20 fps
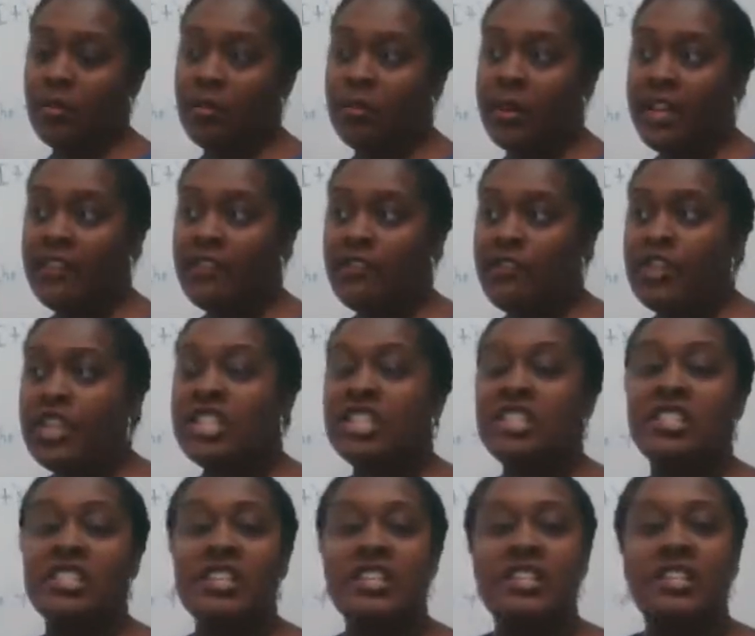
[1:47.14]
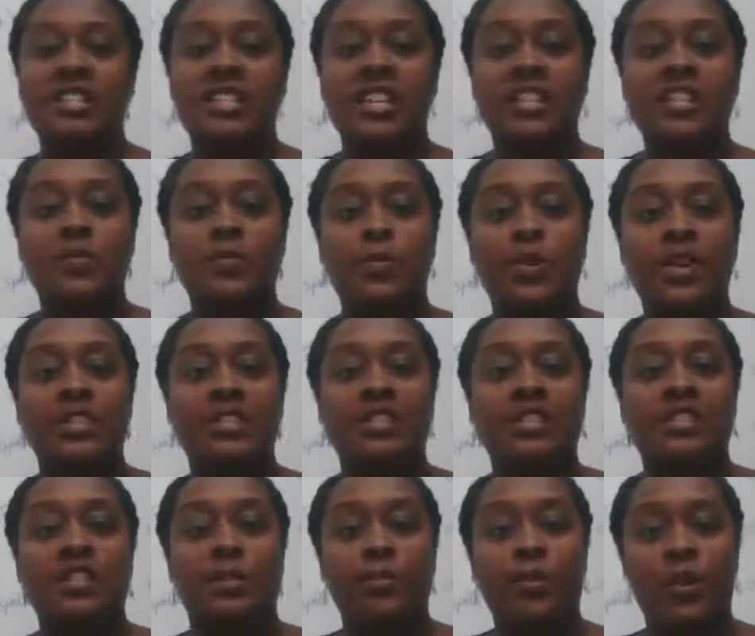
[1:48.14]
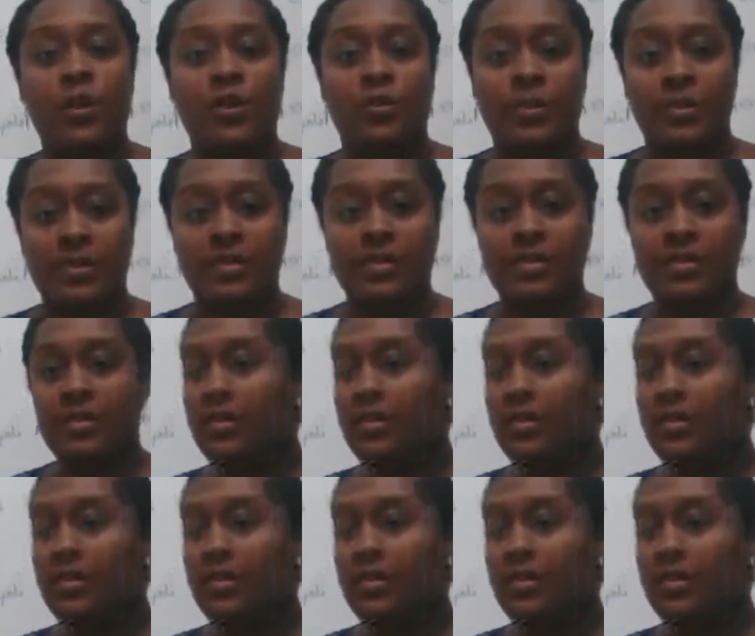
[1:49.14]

But this sentence expresses a purpose,